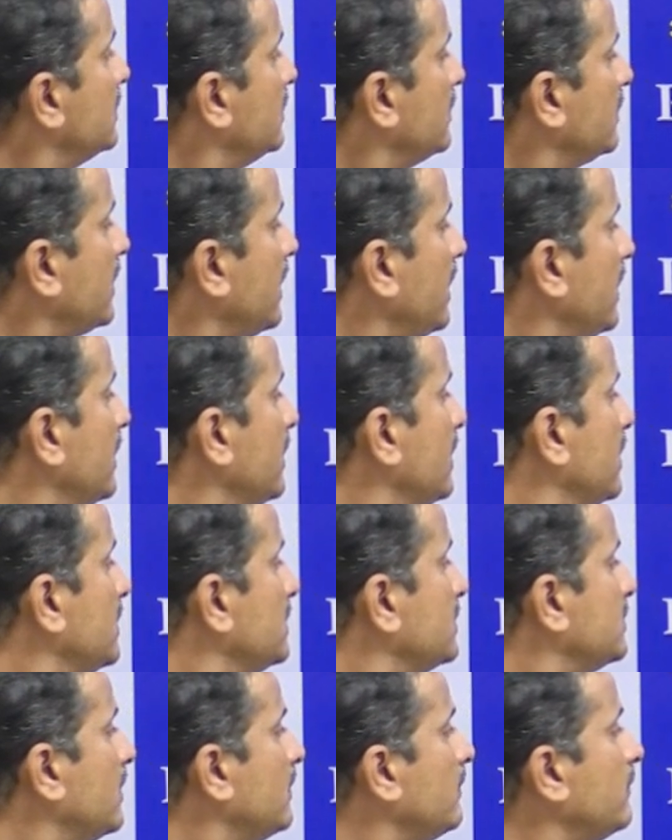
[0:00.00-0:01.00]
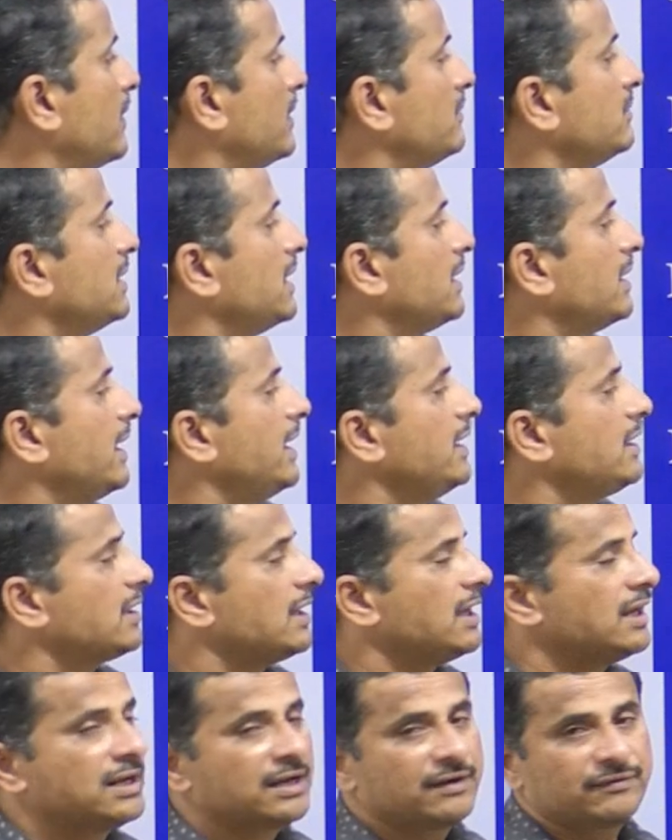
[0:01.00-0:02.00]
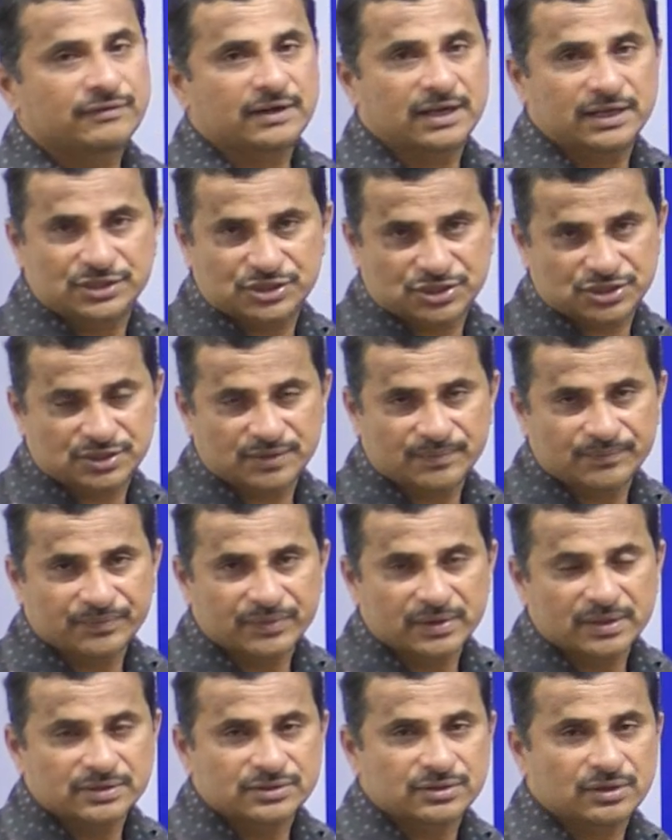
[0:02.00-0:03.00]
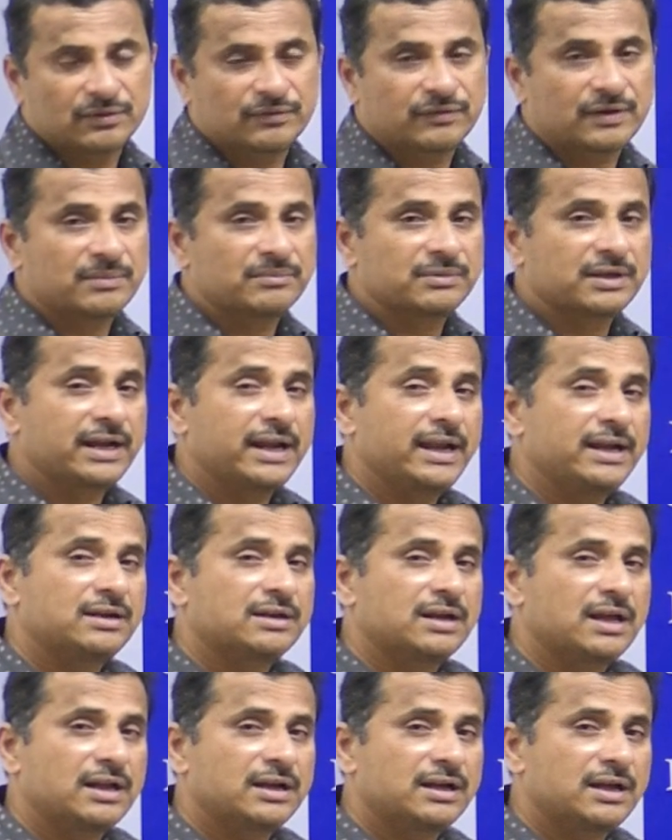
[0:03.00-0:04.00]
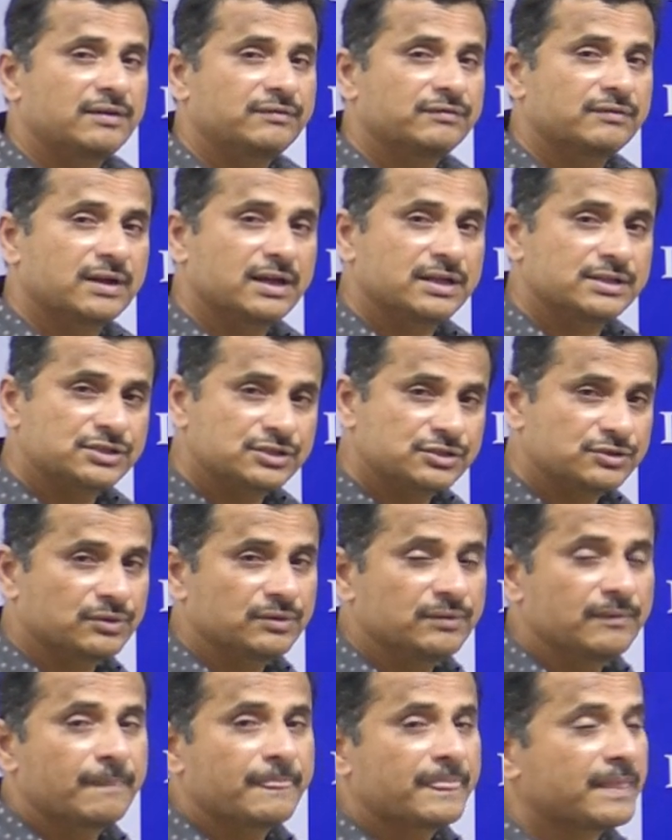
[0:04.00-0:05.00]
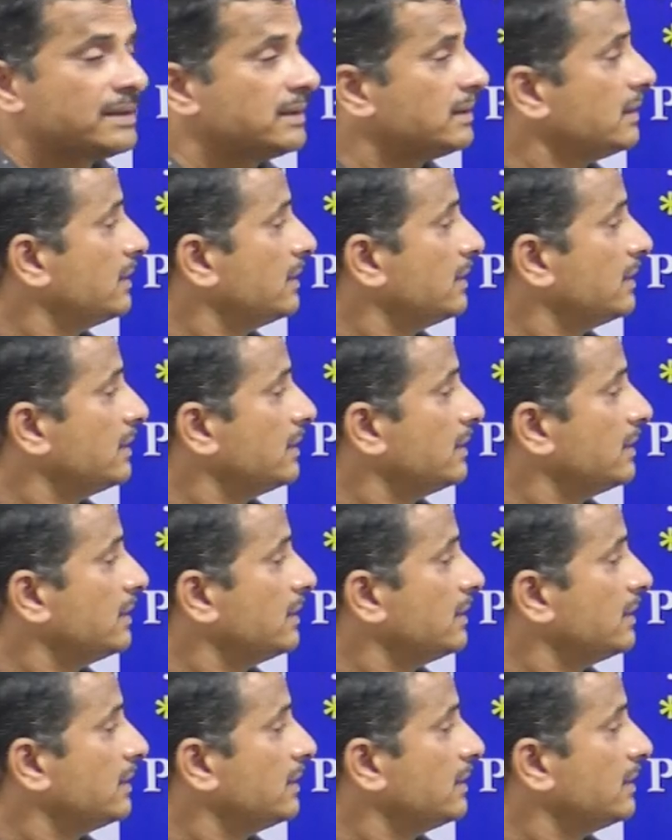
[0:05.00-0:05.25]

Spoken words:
Okay, so from the Great Run of Kutch. So from Great Run of Kutch to